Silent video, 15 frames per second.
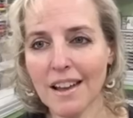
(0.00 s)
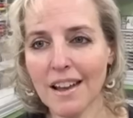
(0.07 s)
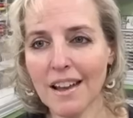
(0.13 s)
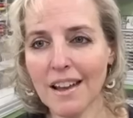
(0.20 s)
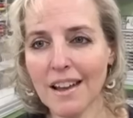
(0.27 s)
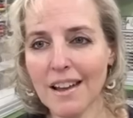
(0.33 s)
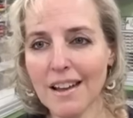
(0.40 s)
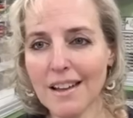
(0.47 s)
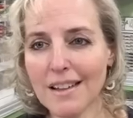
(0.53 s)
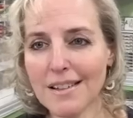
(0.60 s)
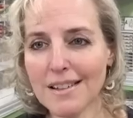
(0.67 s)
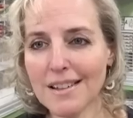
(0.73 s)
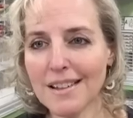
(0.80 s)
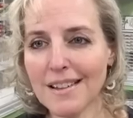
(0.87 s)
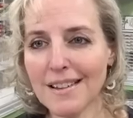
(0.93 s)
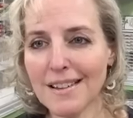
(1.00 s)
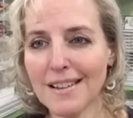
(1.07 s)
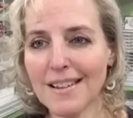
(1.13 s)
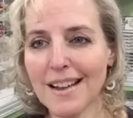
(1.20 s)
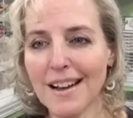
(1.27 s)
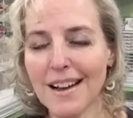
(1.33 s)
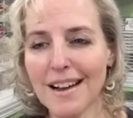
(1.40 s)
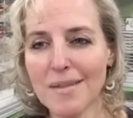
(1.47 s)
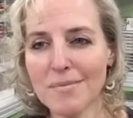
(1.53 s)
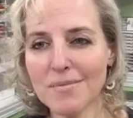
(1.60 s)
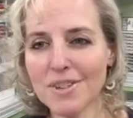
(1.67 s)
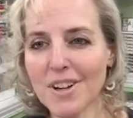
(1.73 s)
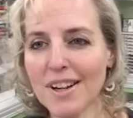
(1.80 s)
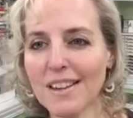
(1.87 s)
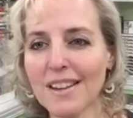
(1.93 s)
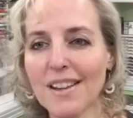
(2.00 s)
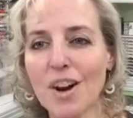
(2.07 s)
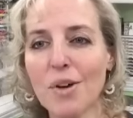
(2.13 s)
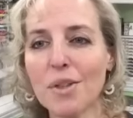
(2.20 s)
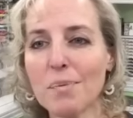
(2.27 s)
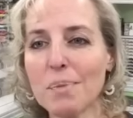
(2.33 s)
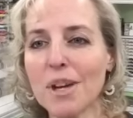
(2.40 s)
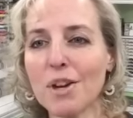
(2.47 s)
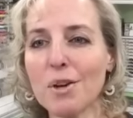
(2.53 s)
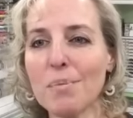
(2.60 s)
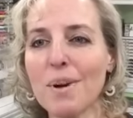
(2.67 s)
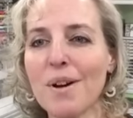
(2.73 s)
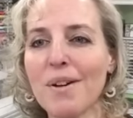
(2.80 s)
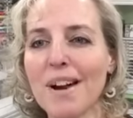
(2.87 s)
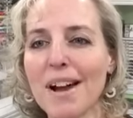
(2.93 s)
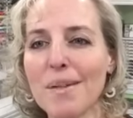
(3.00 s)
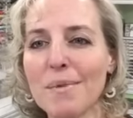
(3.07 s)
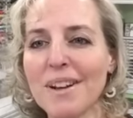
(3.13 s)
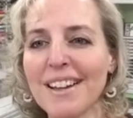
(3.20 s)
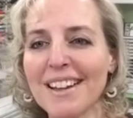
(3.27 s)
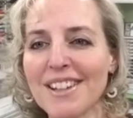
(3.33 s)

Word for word: And I'm trying to think, oh, the Picker program.